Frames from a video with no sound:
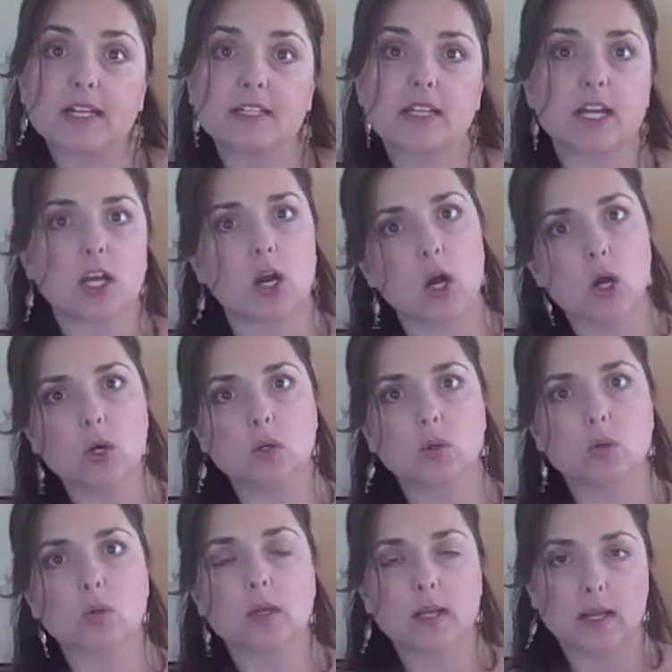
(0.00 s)
Is like,
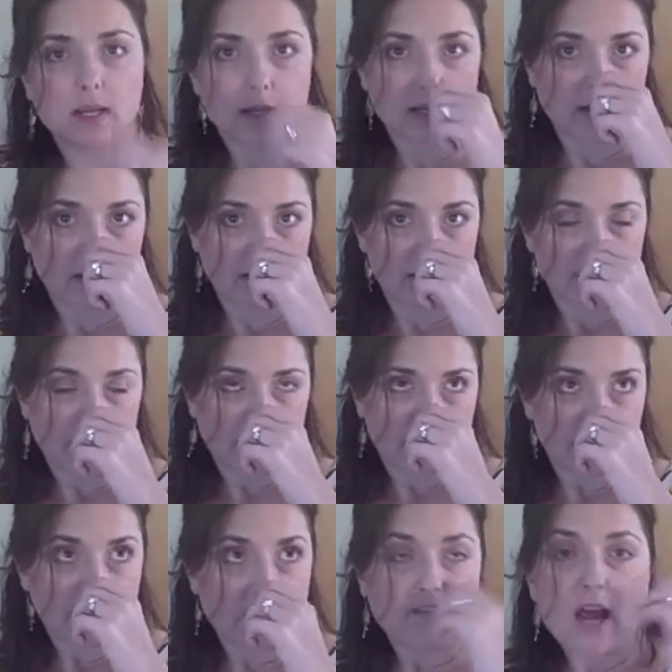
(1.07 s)
oh,
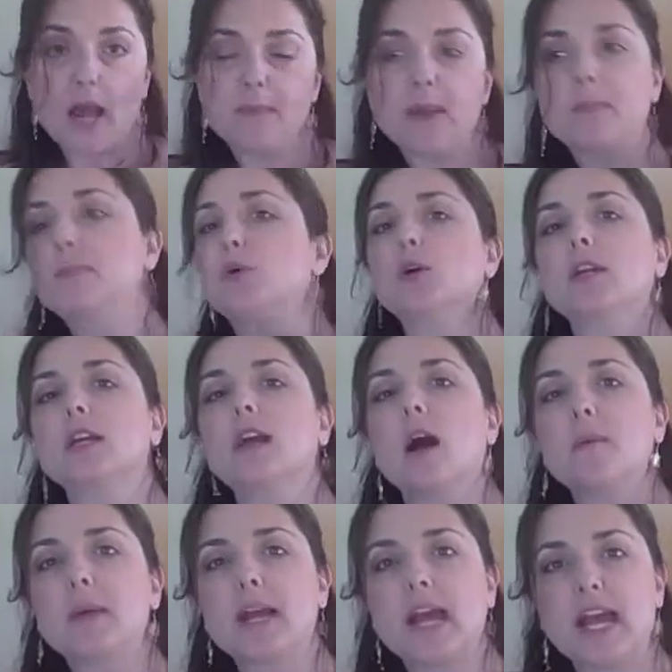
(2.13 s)
have I been putting
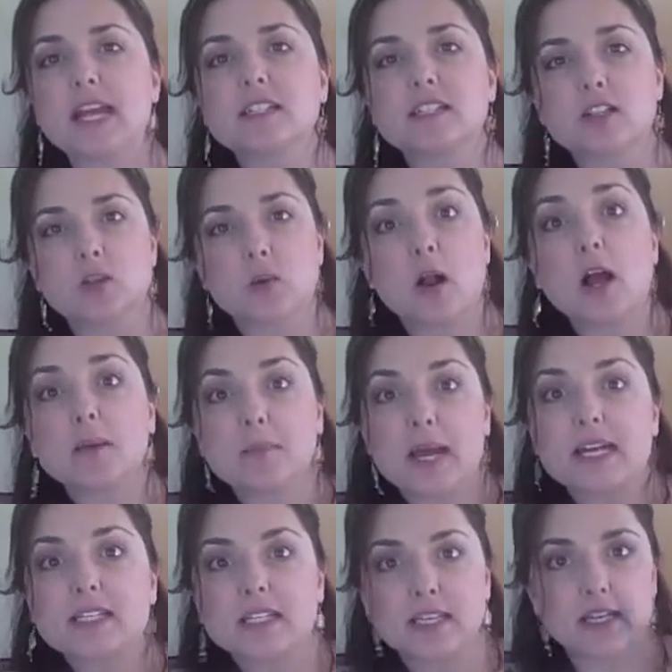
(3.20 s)
all my eggs in the wrong
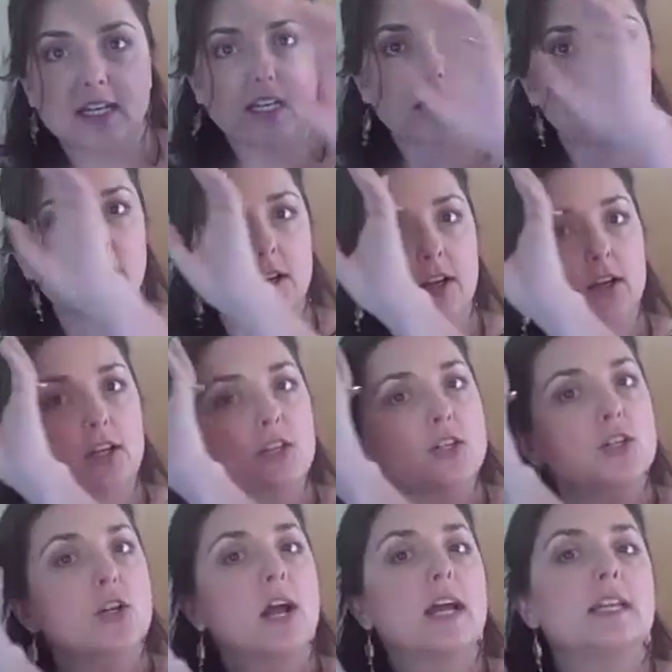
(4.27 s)
basket here,
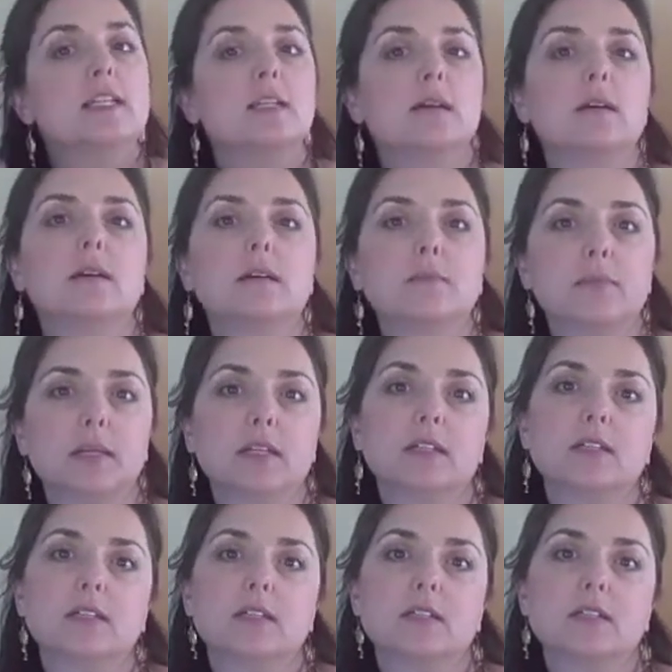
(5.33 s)
trying to
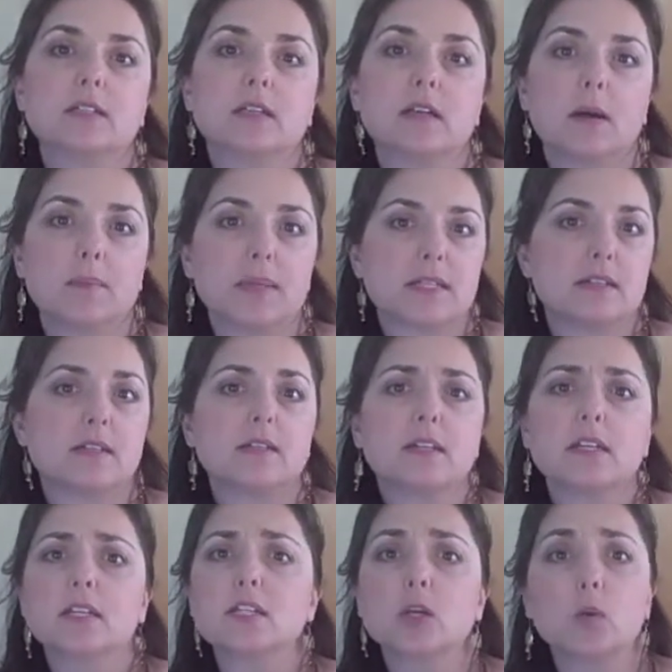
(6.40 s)
build a business
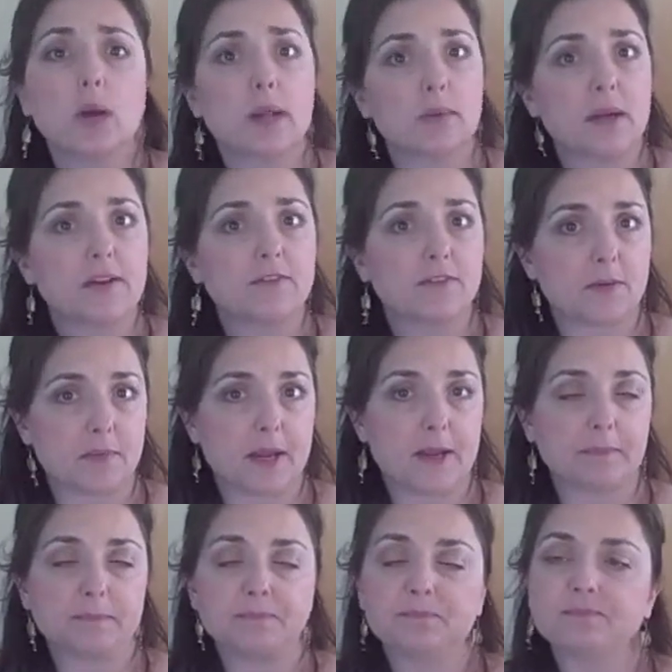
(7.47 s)
that isn't quite right for me?